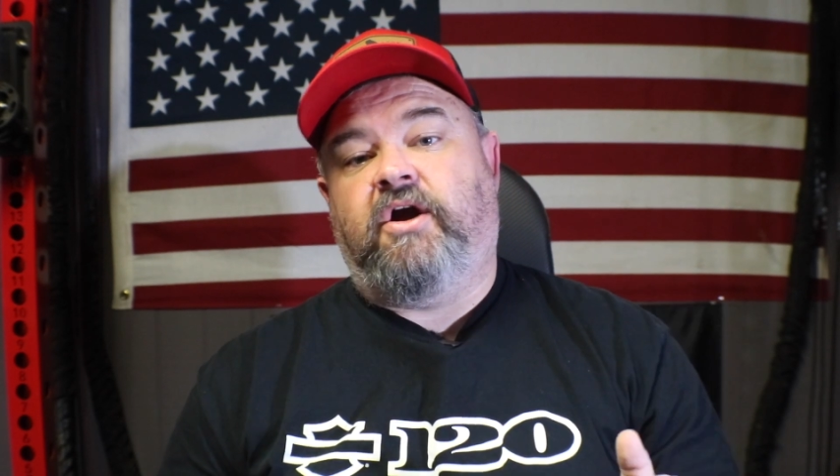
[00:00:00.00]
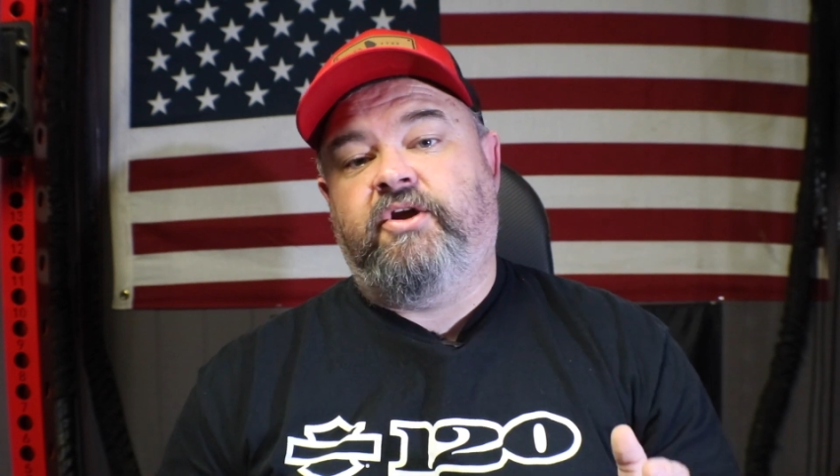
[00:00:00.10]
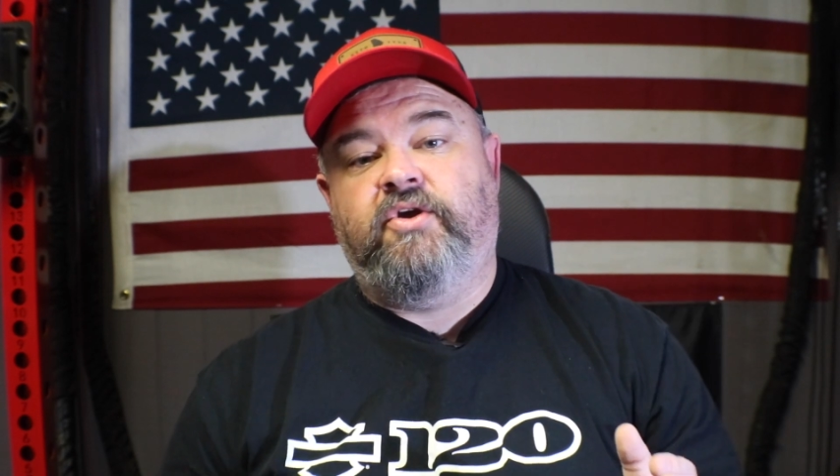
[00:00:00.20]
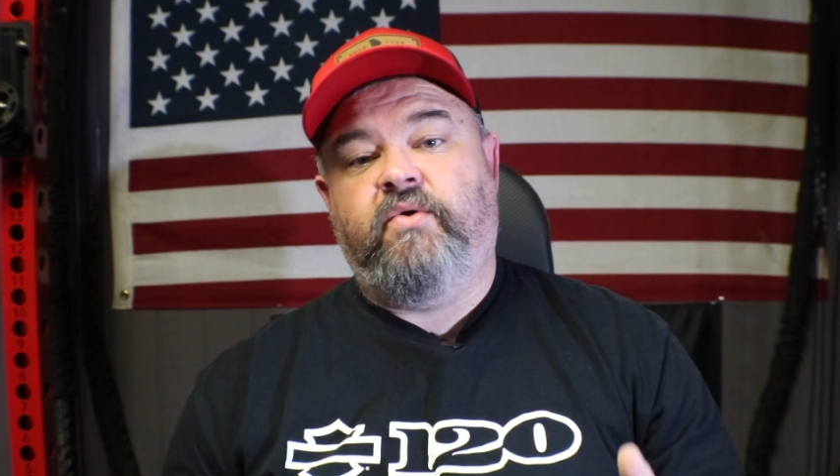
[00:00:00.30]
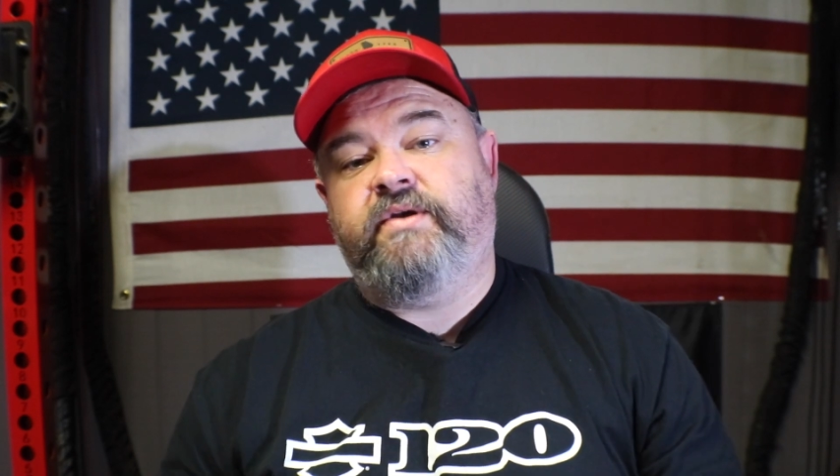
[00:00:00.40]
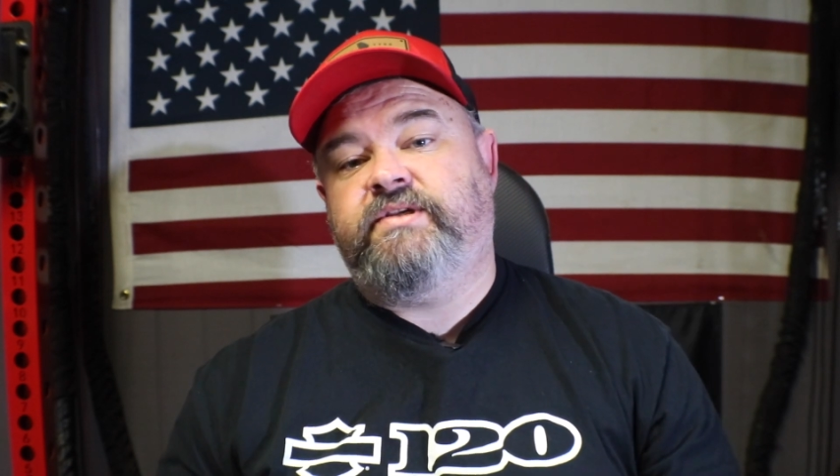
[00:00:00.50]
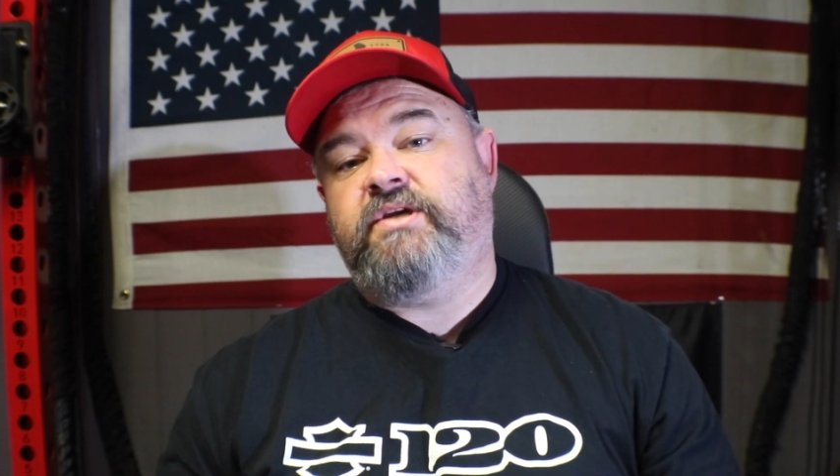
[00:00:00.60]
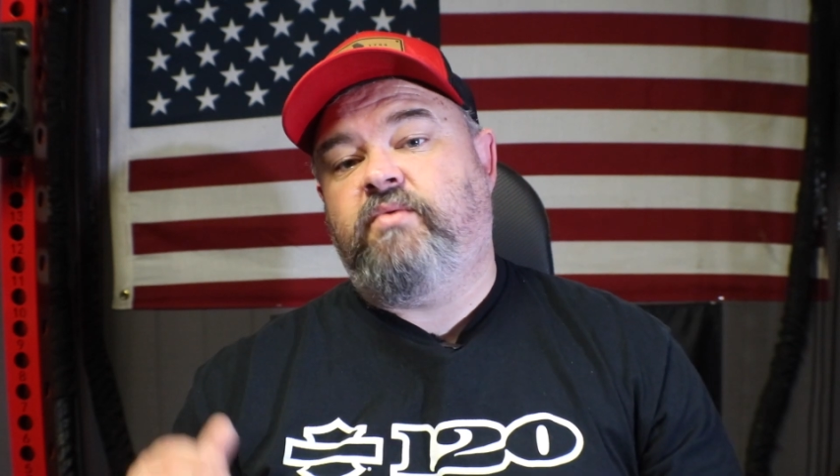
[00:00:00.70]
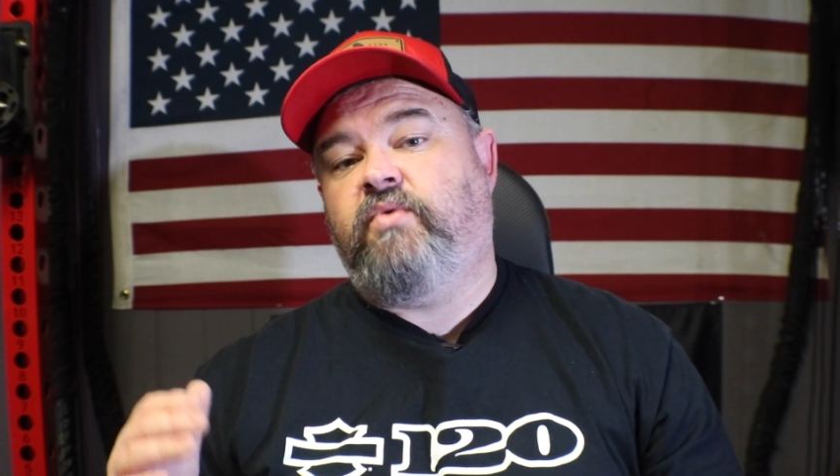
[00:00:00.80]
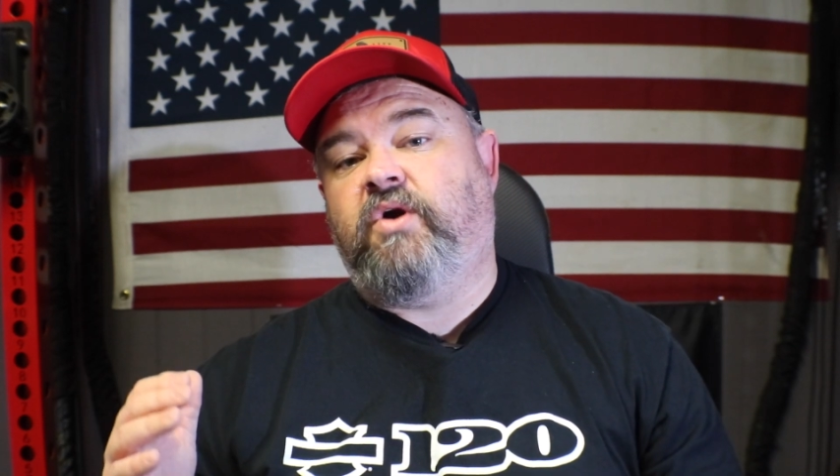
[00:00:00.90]
Are you going
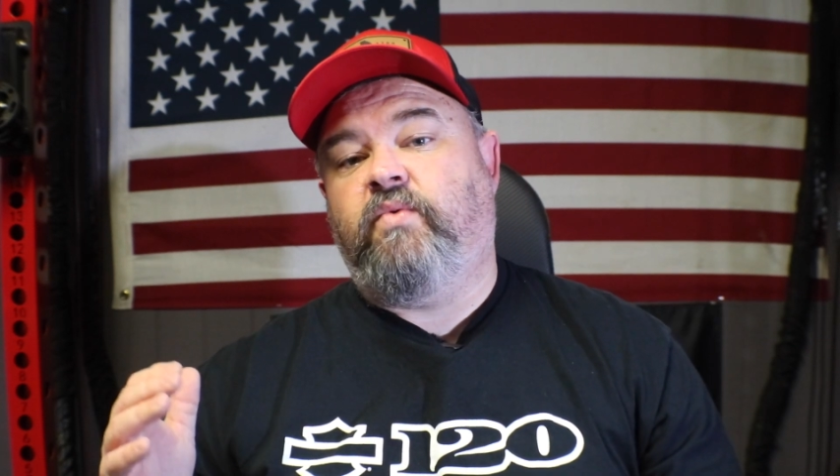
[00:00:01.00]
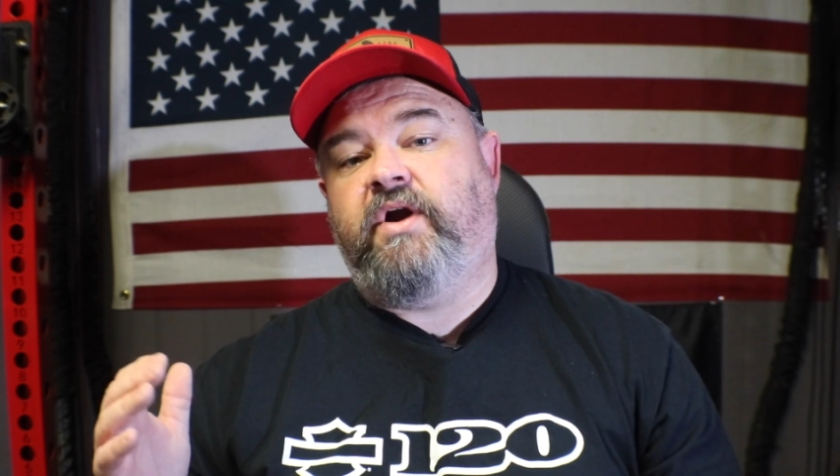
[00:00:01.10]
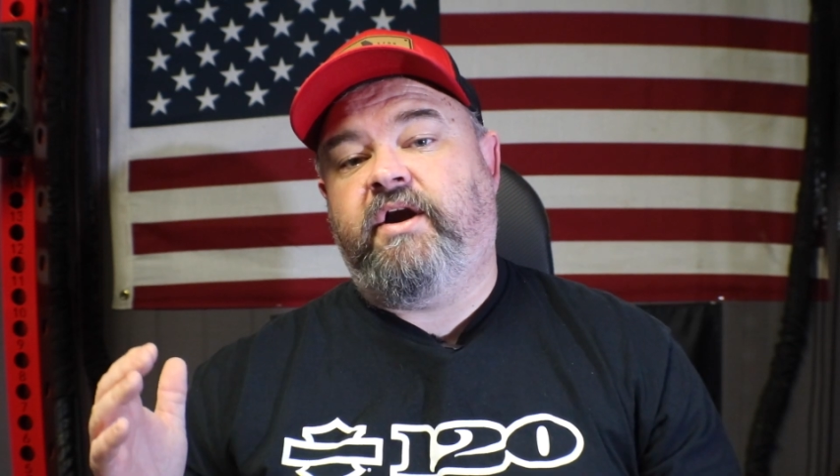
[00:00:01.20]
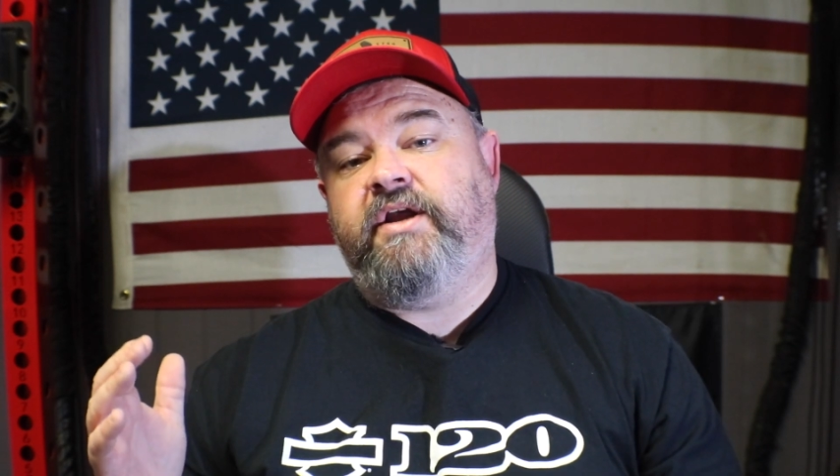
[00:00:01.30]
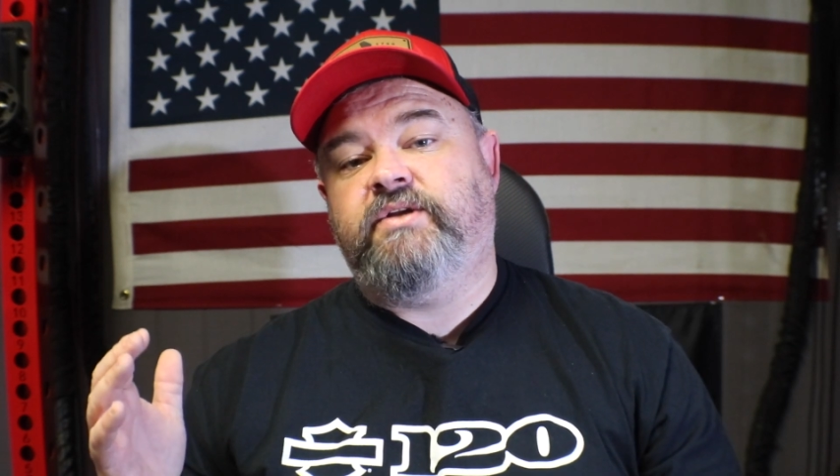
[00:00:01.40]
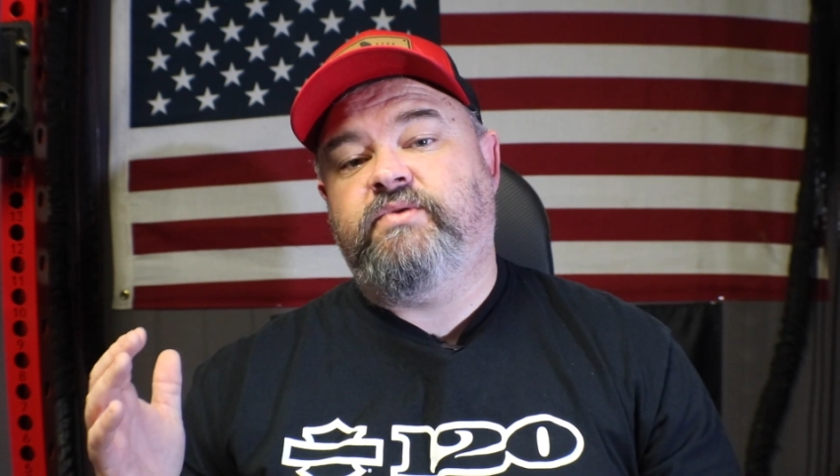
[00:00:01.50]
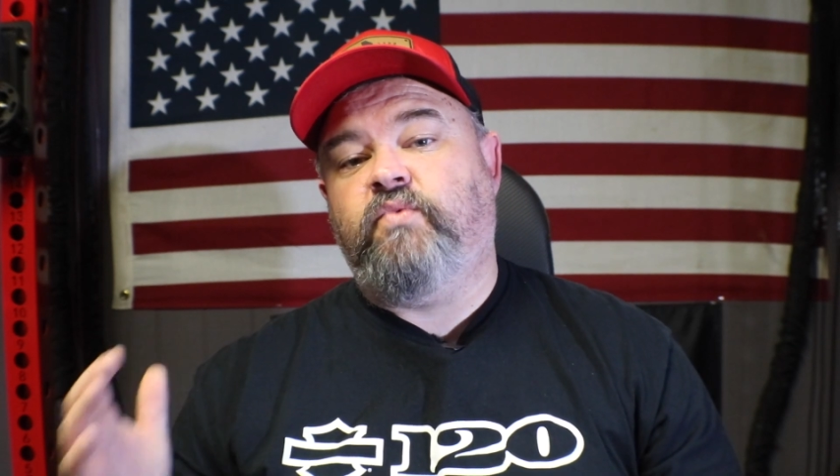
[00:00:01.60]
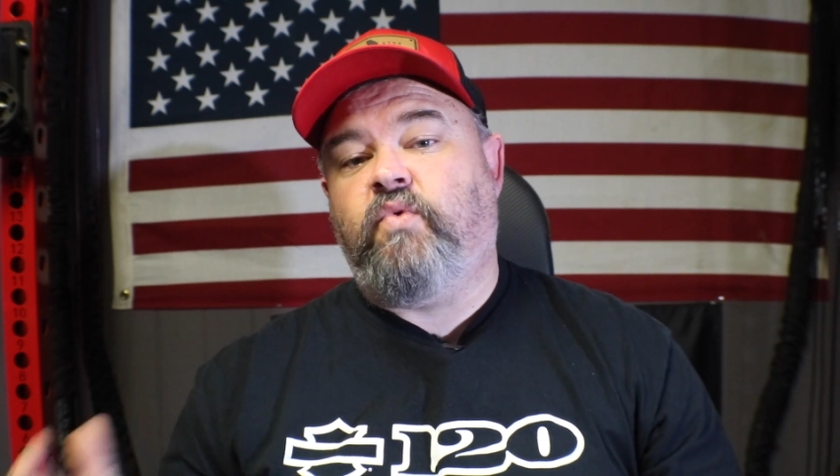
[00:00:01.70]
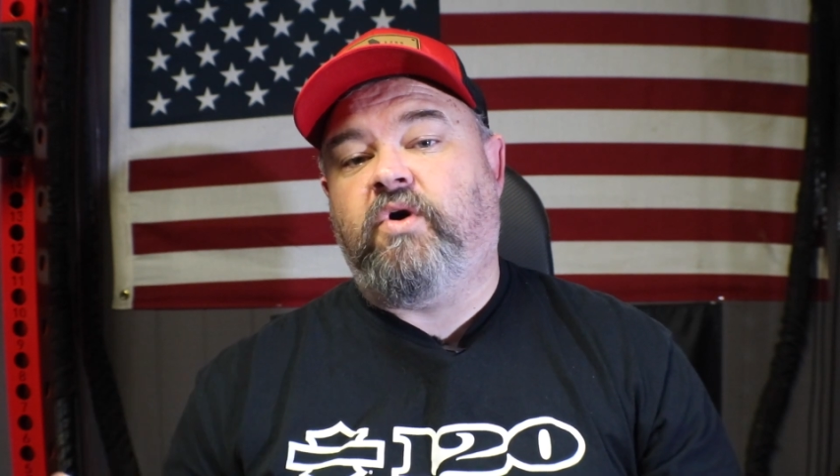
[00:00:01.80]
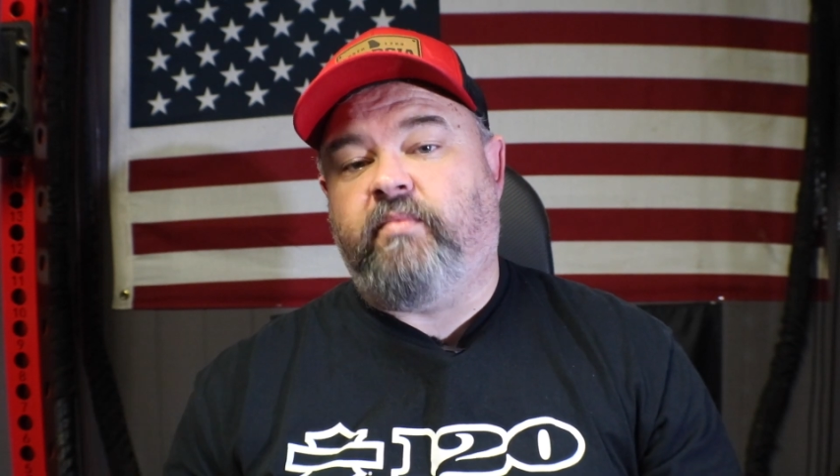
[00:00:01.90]
somewhere where it is
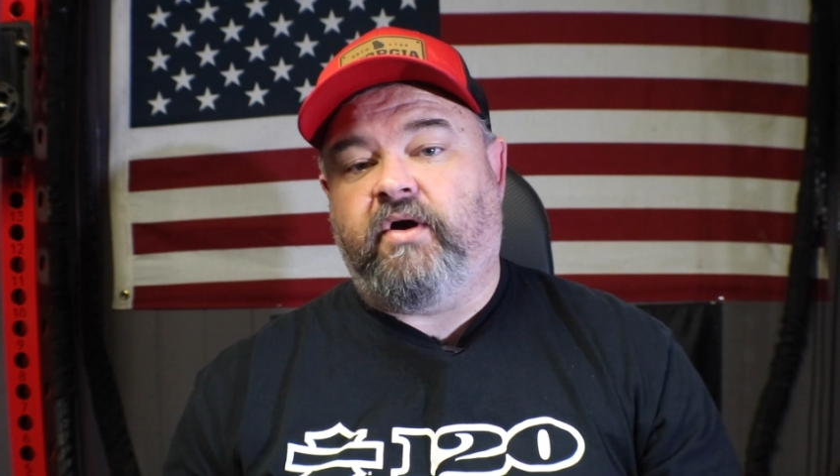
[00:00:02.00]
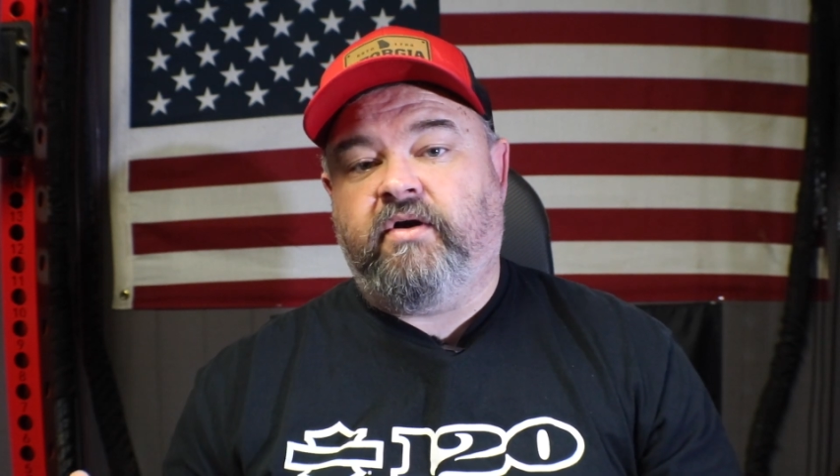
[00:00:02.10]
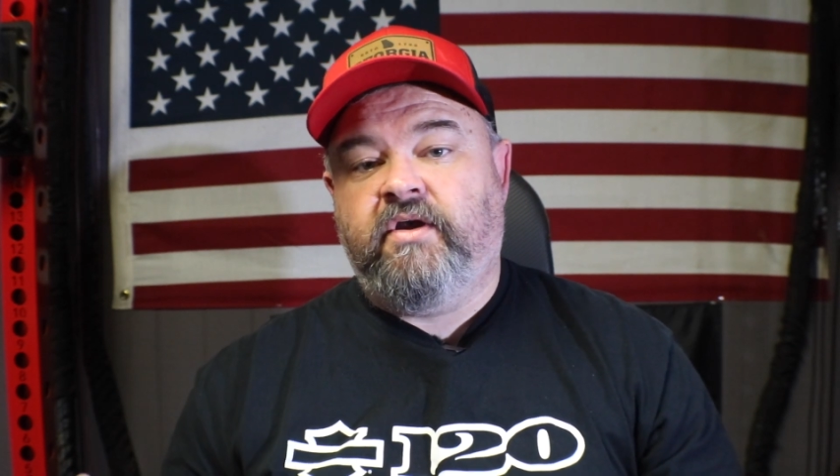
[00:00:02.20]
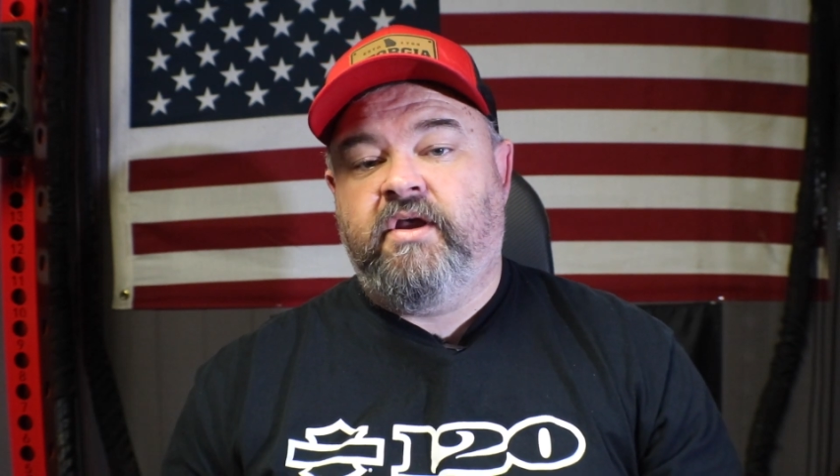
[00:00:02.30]
warmer?